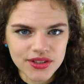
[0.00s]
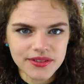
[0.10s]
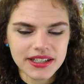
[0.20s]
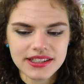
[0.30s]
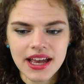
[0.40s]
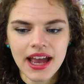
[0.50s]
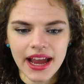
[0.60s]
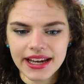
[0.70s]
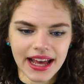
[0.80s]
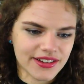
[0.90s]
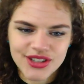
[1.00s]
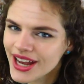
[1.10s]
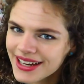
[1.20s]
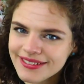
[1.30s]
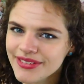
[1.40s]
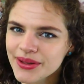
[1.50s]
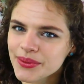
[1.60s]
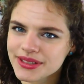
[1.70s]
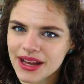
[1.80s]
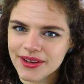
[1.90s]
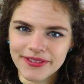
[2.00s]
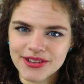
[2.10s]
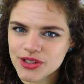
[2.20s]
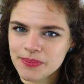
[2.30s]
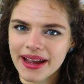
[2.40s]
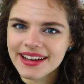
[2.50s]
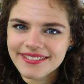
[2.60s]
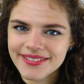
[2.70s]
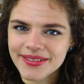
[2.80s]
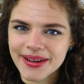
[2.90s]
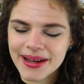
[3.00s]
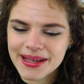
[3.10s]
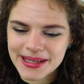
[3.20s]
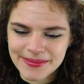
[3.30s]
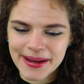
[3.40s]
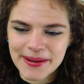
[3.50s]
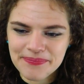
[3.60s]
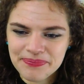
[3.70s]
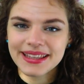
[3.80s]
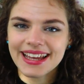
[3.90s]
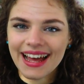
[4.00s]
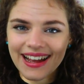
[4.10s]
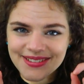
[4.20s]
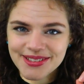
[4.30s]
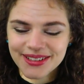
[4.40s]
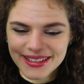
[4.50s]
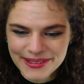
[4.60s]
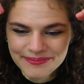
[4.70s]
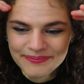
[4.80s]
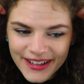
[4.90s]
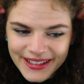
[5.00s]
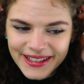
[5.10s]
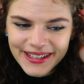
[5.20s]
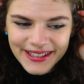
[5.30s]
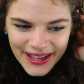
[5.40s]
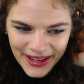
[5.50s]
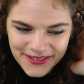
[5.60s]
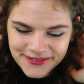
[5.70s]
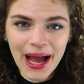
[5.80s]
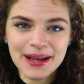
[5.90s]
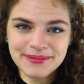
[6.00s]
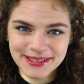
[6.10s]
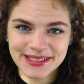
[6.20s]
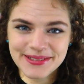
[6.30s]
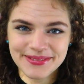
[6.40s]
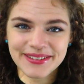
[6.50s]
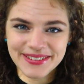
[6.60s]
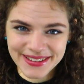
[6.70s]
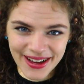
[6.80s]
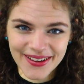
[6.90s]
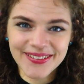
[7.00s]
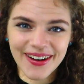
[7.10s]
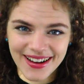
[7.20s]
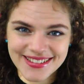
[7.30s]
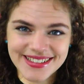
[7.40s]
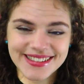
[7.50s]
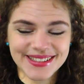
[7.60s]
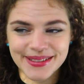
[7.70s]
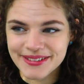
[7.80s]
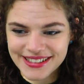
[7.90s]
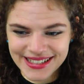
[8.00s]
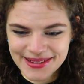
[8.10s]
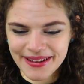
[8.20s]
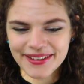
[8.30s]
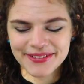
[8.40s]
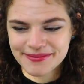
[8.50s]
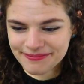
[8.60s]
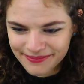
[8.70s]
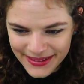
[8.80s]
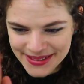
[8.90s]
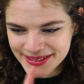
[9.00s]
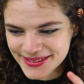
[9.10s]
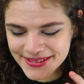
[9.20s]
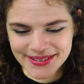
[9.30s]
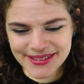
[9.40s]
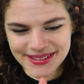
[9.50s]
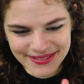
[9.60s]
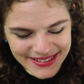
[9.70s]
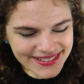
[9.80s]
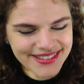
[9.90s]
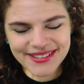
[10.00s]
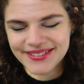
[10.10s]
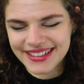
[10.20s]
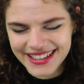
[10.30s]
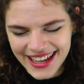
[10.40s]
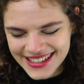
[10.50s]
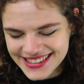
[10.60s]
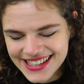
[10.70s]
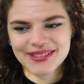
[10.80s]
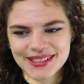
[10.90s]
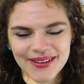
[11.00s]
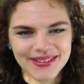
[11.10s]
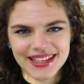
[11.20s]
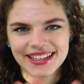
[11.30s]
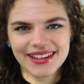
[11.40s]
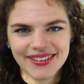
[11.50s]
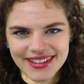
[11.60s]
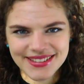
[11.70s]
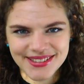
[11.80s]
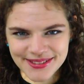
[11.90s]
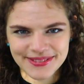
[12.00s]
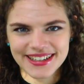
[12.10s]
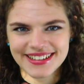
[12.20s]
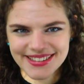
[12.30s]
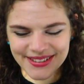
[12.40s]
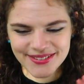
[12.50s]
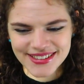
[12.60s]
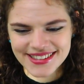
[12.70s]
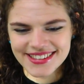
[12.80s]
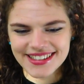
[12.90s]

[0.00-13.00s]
service, it actually kind of equals out if I just buy it through eBay. But that actually, funnily enough, happened to me with Yahoo Auctions too. The person I buy from, bless her soul, she's a real She's really nice. She's always had like great shipping and service and